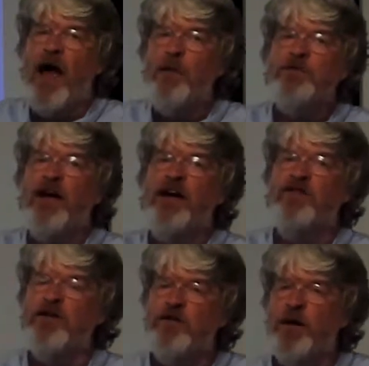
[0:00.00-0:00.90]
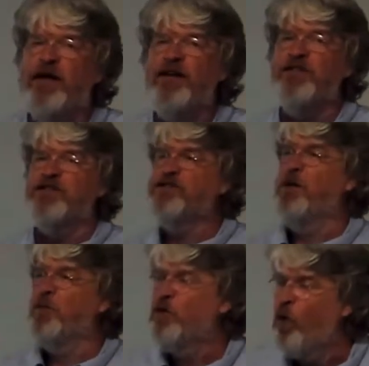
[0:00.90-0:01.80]
lab is actually treated as a
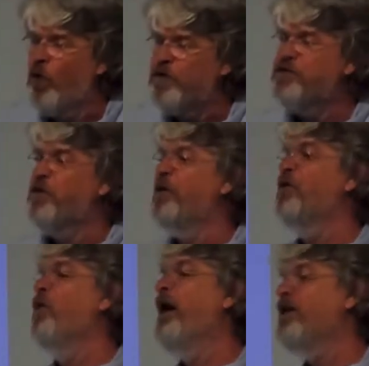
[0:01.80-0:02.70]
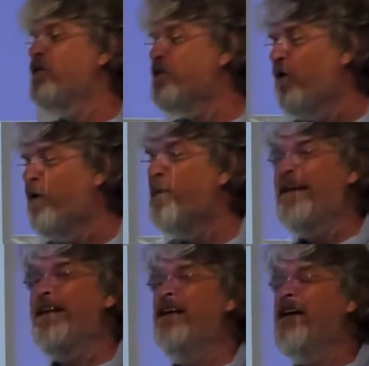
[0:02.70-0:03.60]
separate course during the regular
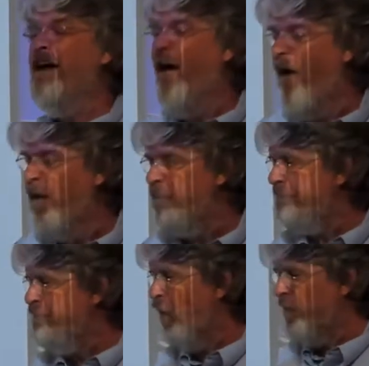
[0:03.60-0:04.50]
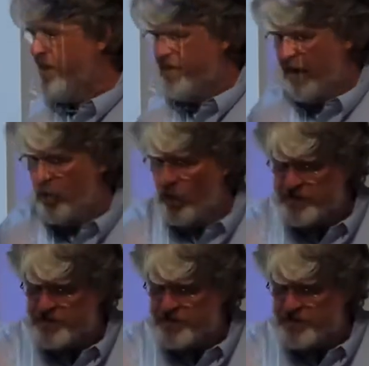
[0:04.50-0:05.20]
term. Um, you know, you can take one